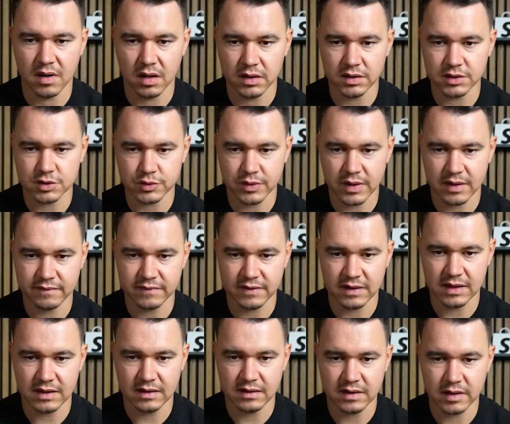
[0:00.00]
Minecraft
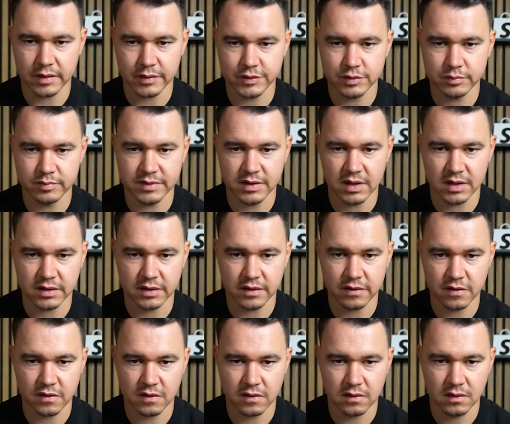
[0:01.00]
in there, to be
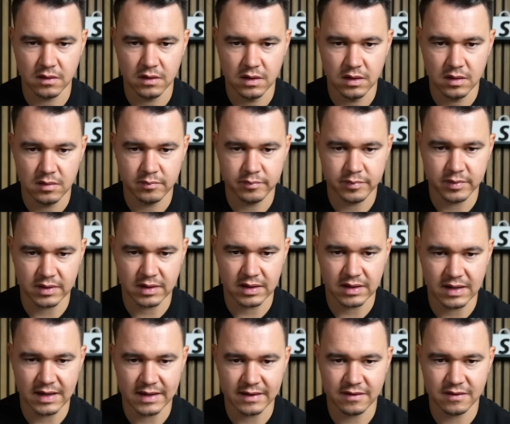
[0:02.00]
honest. But
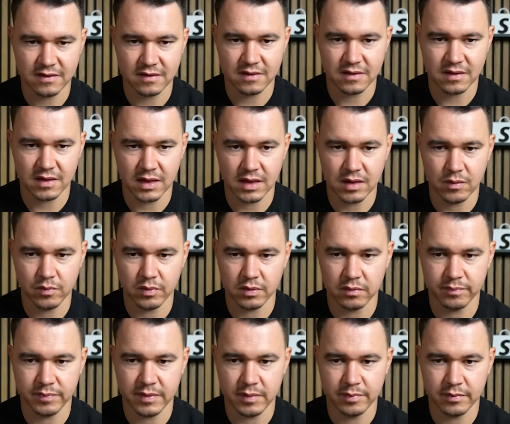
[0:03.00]
let's see
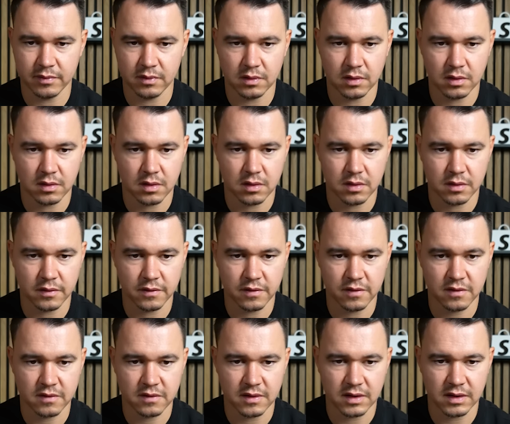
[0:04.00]
what people are
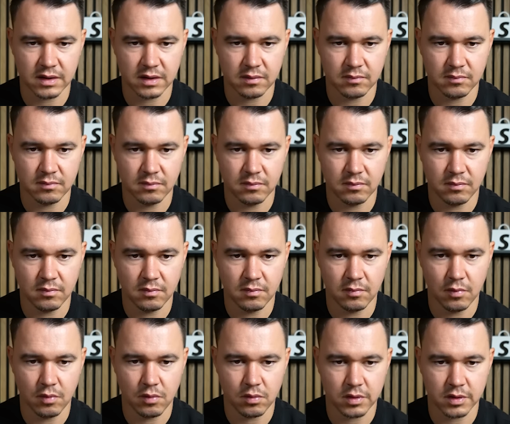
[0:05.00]
selling
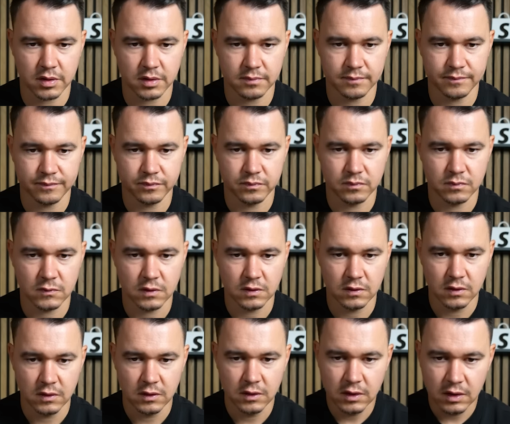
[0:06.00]
more.
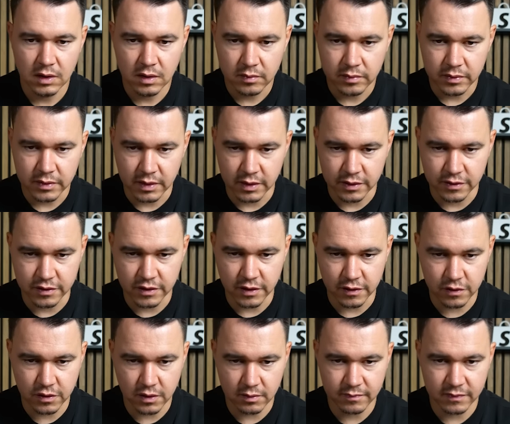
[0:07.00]
It's
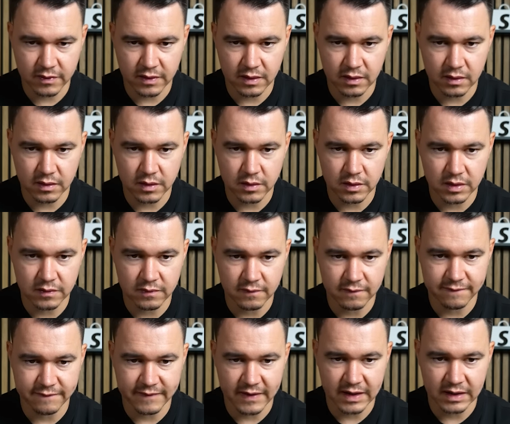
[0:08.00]
just something you need to
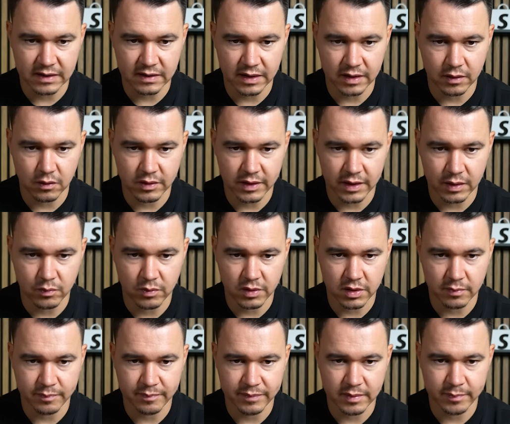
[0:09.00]
find, like, okay, what
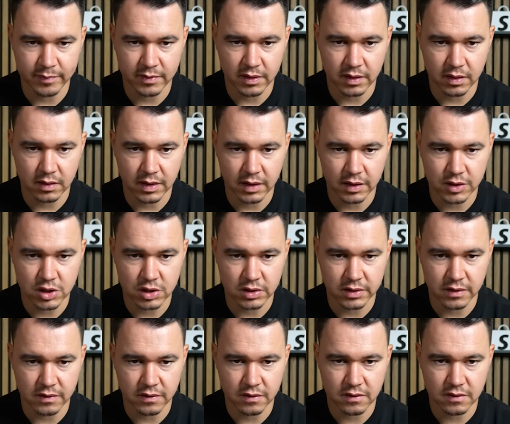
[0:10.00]
are people are
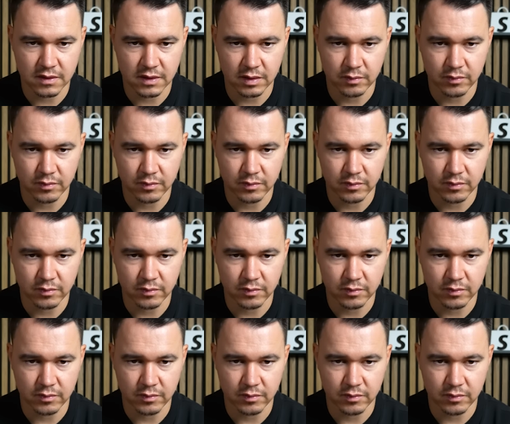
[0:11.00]
actually selling?